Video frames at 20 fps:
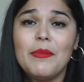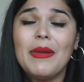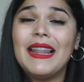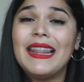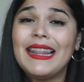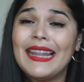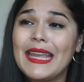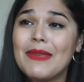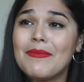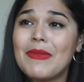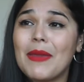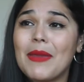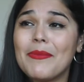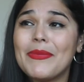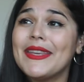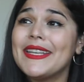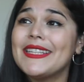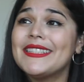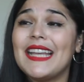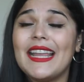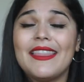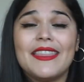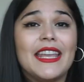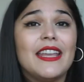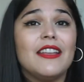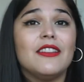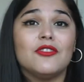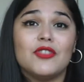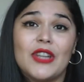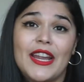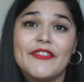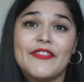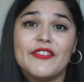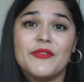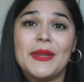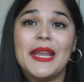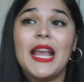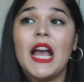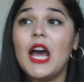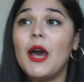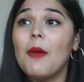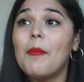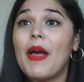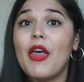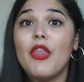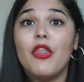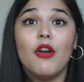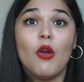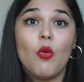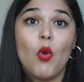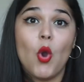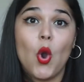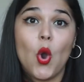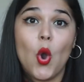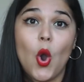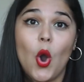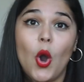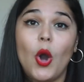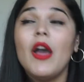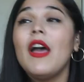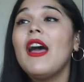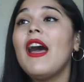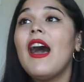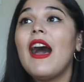playmat because that thing drives me up the wall.